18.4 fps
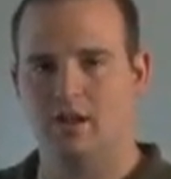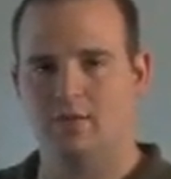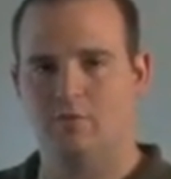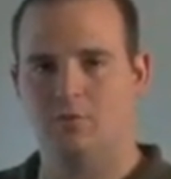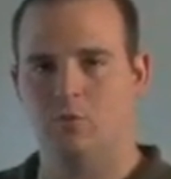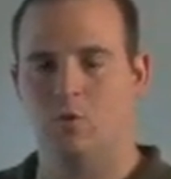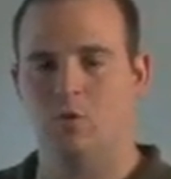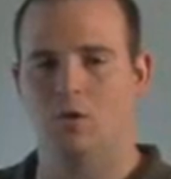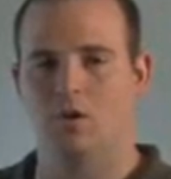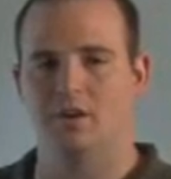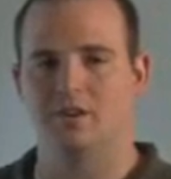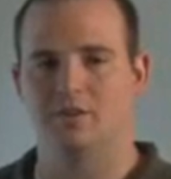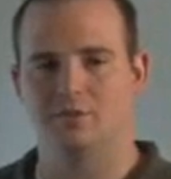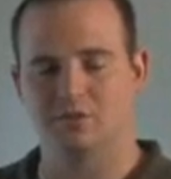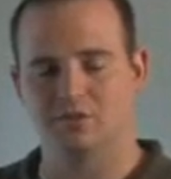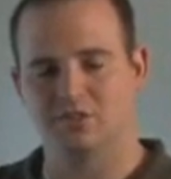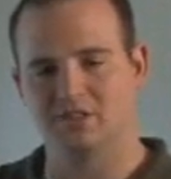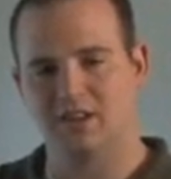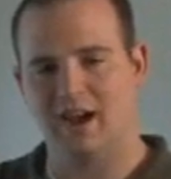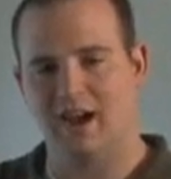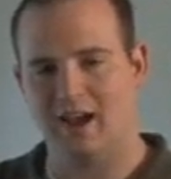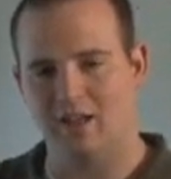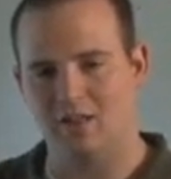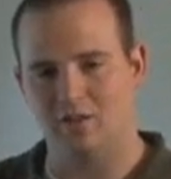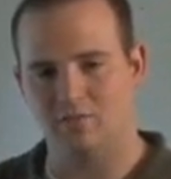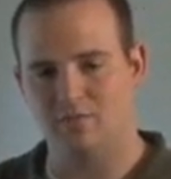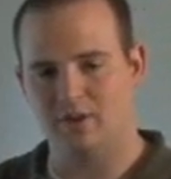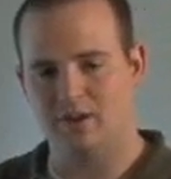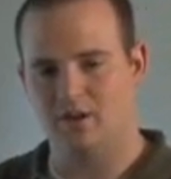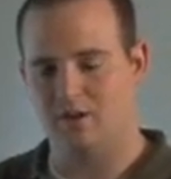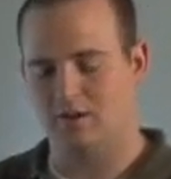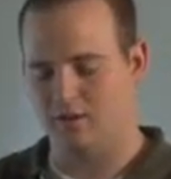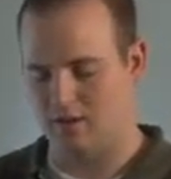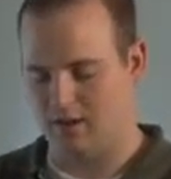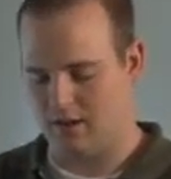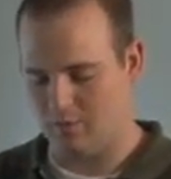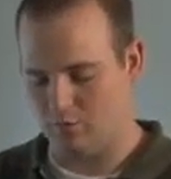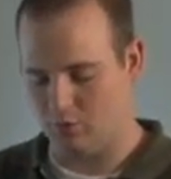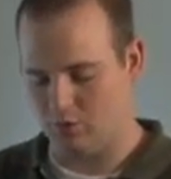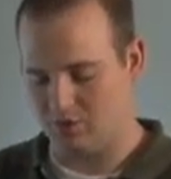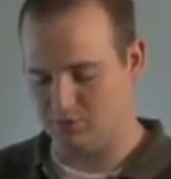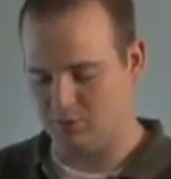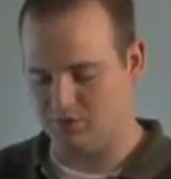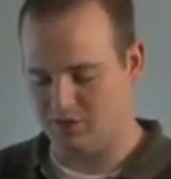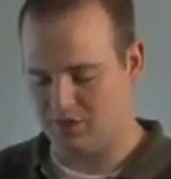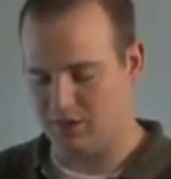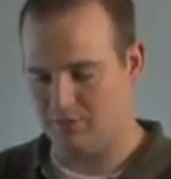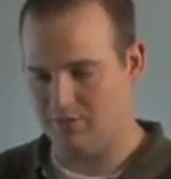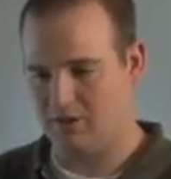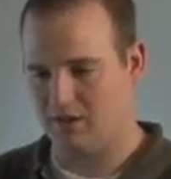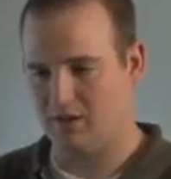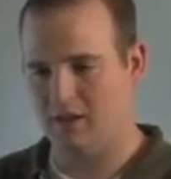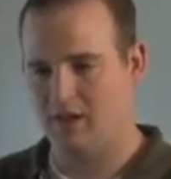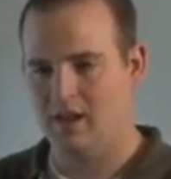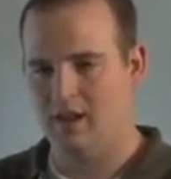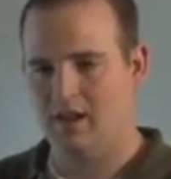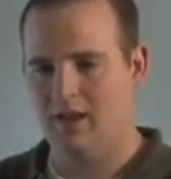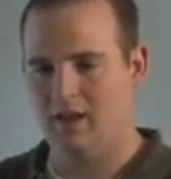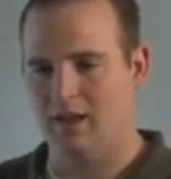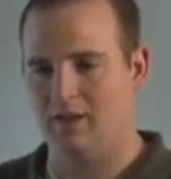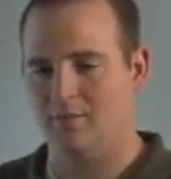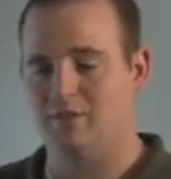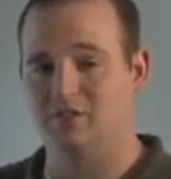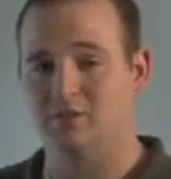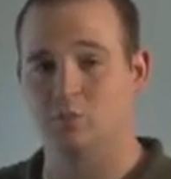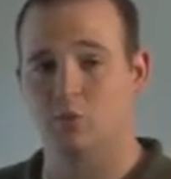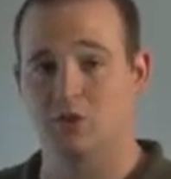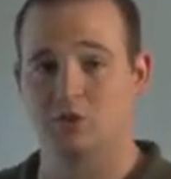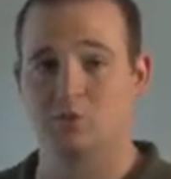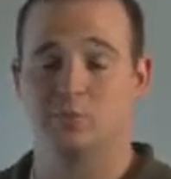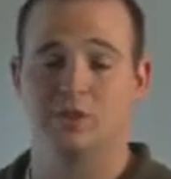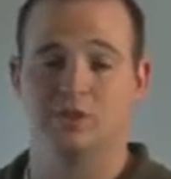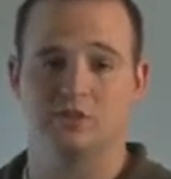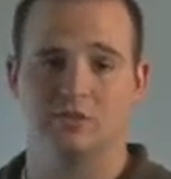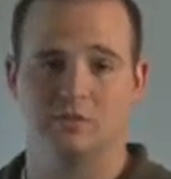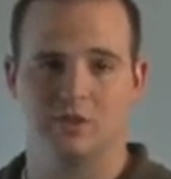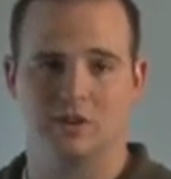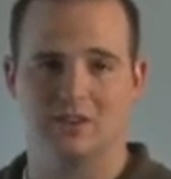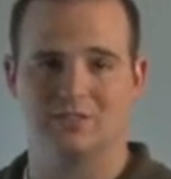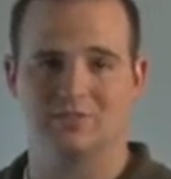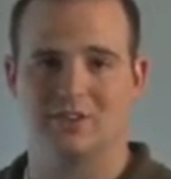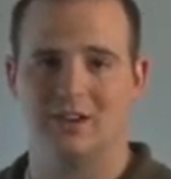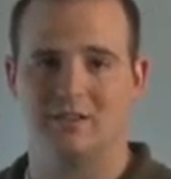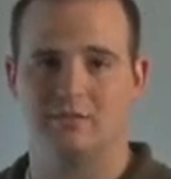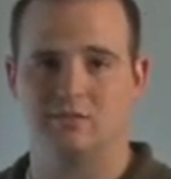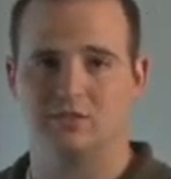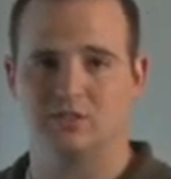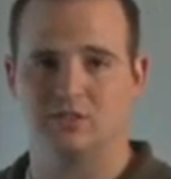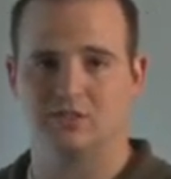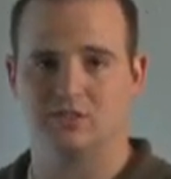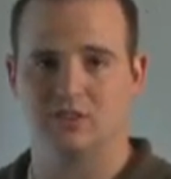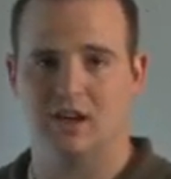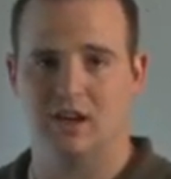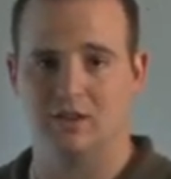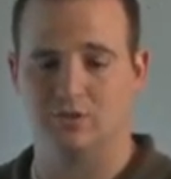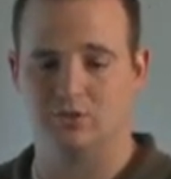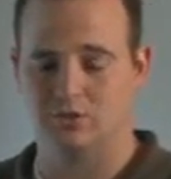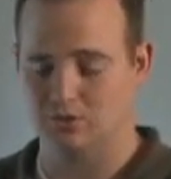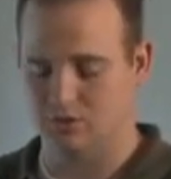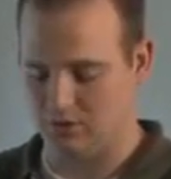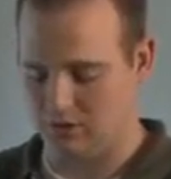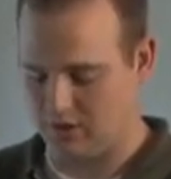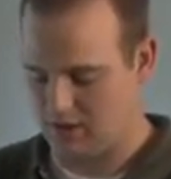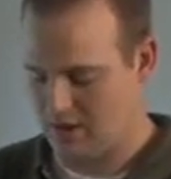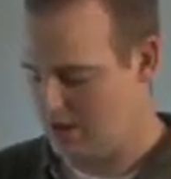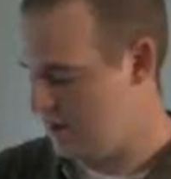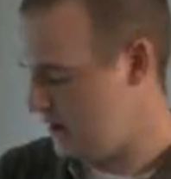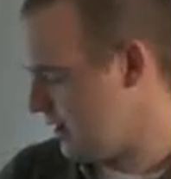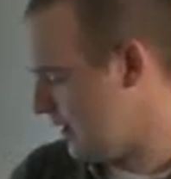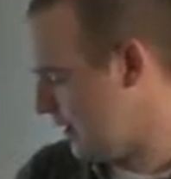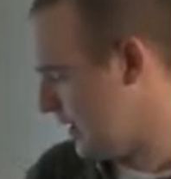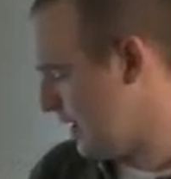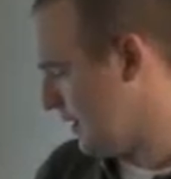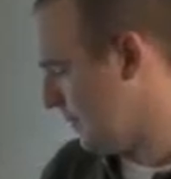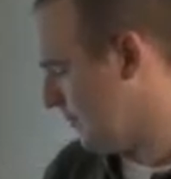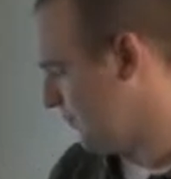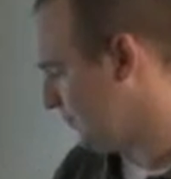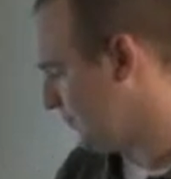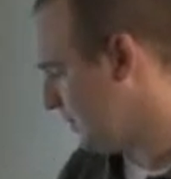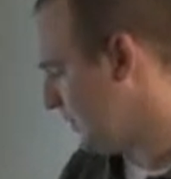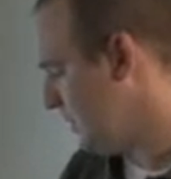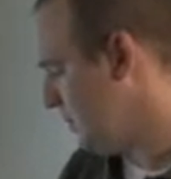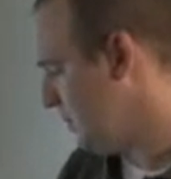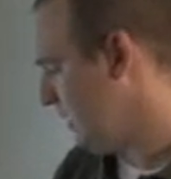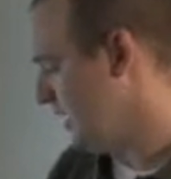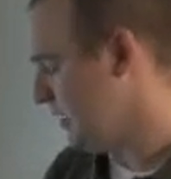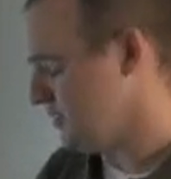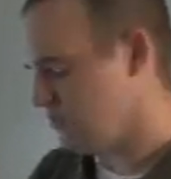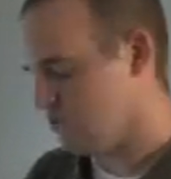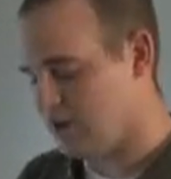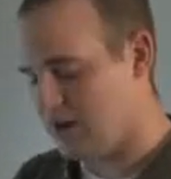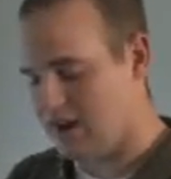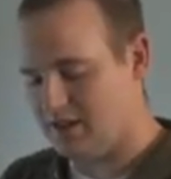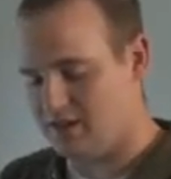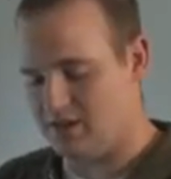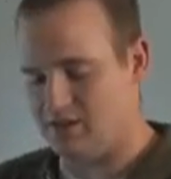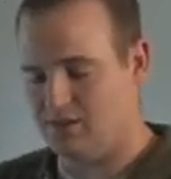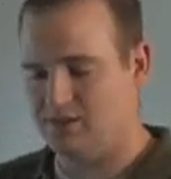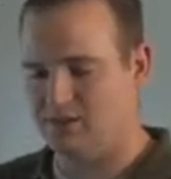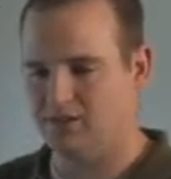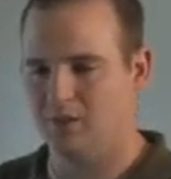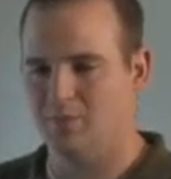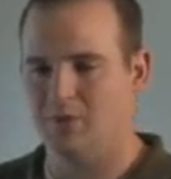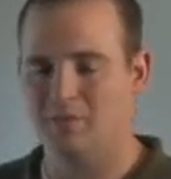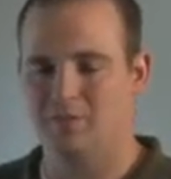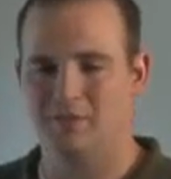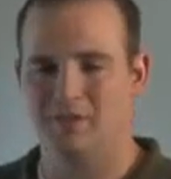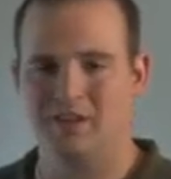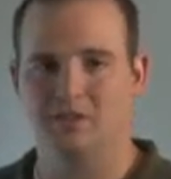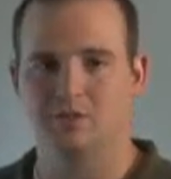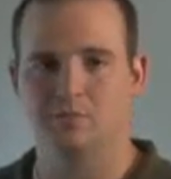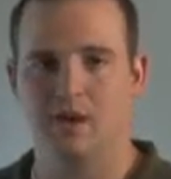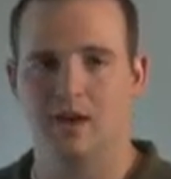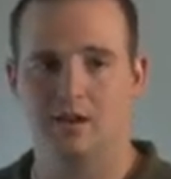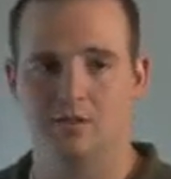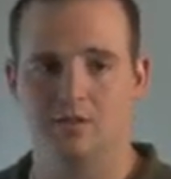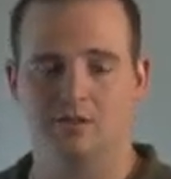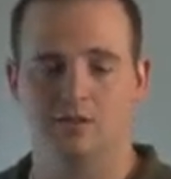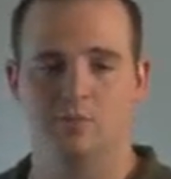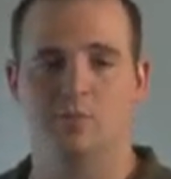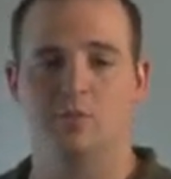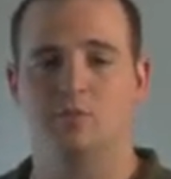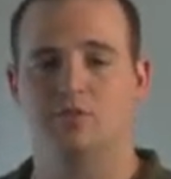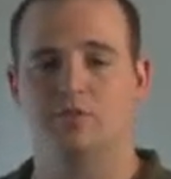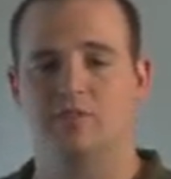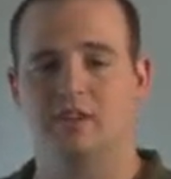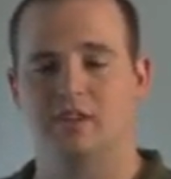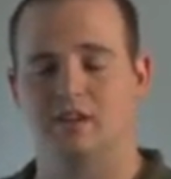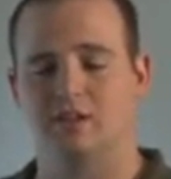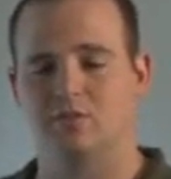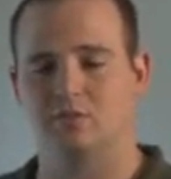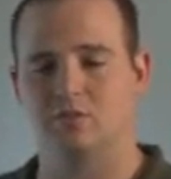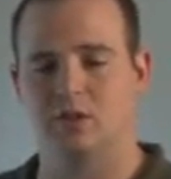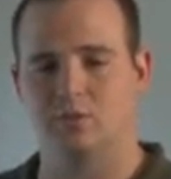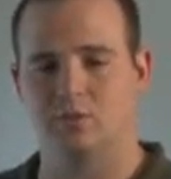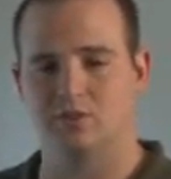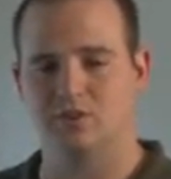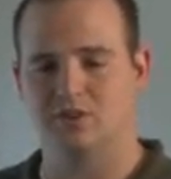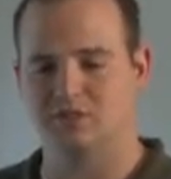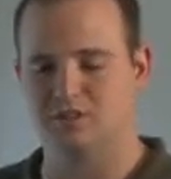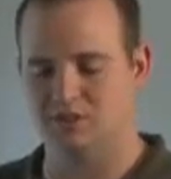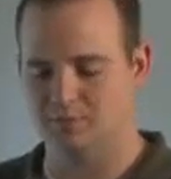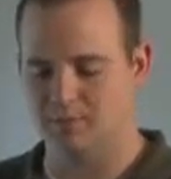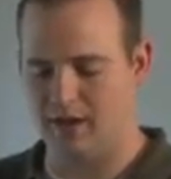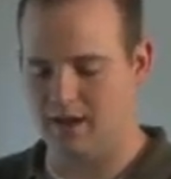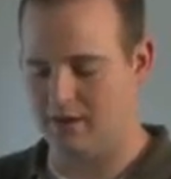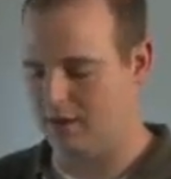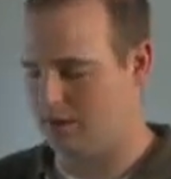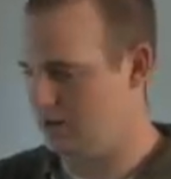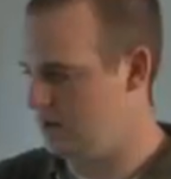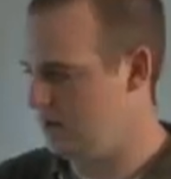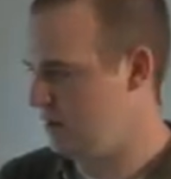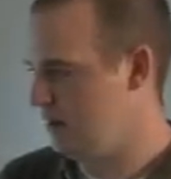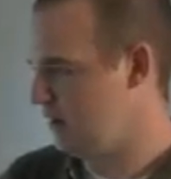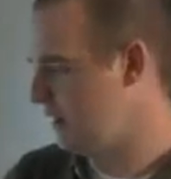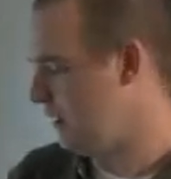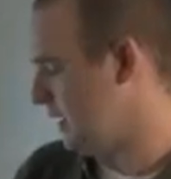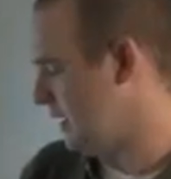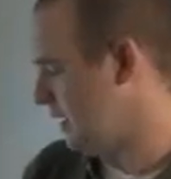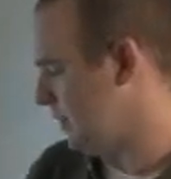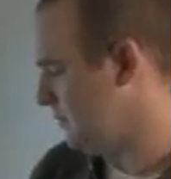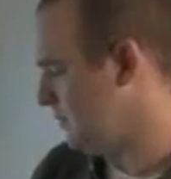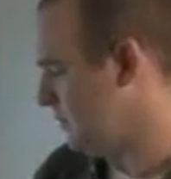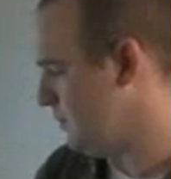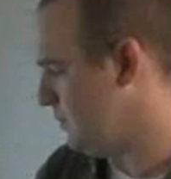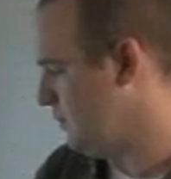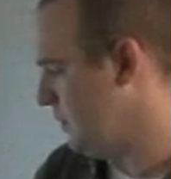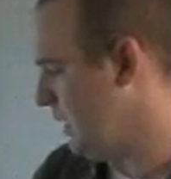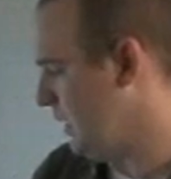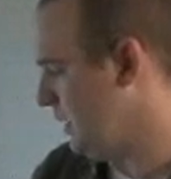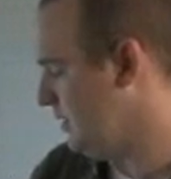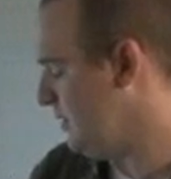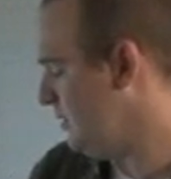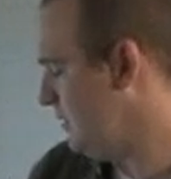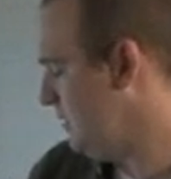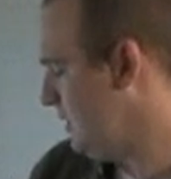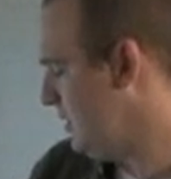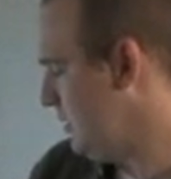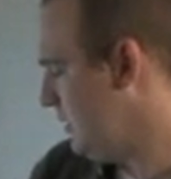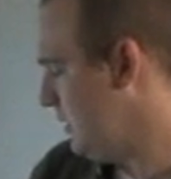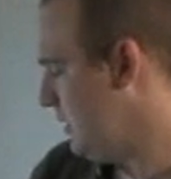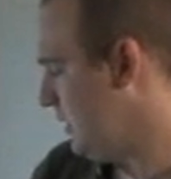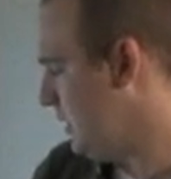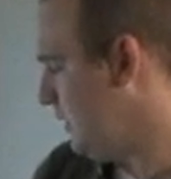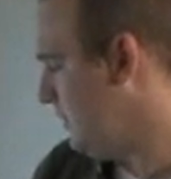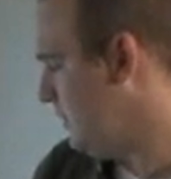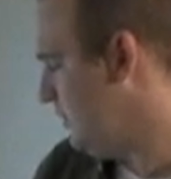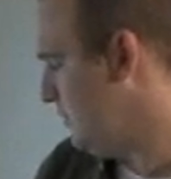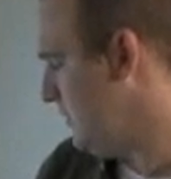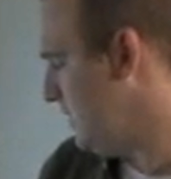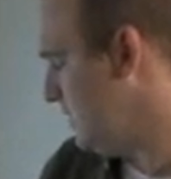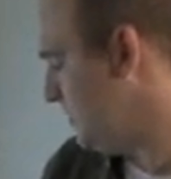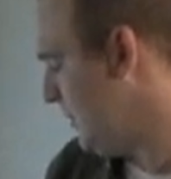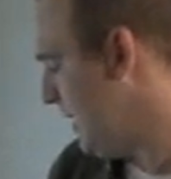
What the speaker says: for a different style of beer, more specific. It's more expensive. It costs $5 or $6 usually. But dry yeast, some people think is better. Some people think liquid yeast is better, but it doesn't